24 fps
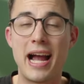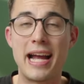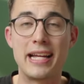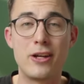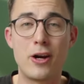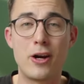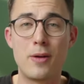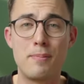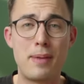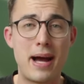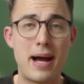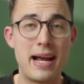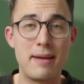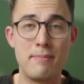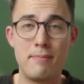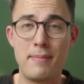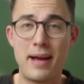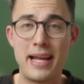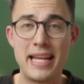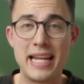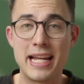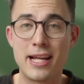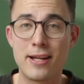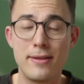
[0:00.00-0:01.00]
I don't buy
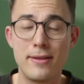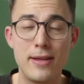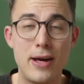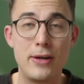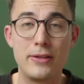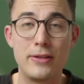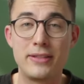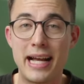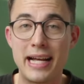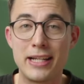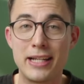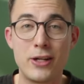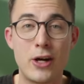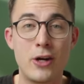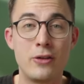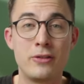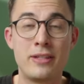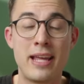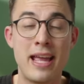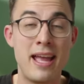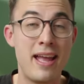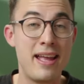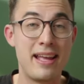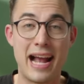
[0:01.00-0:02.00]
many clothes. I
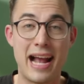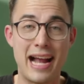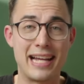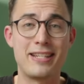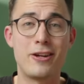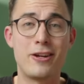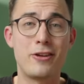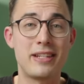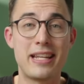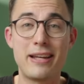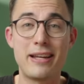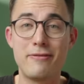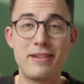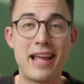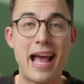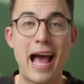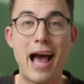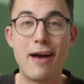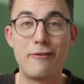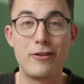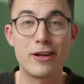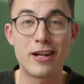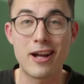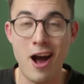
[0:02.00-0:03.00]
don't I don't even
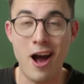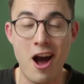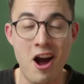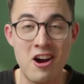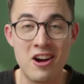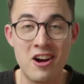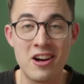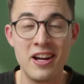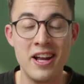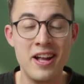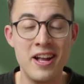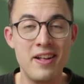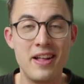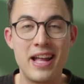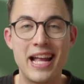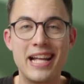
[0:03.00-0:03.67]
have a car.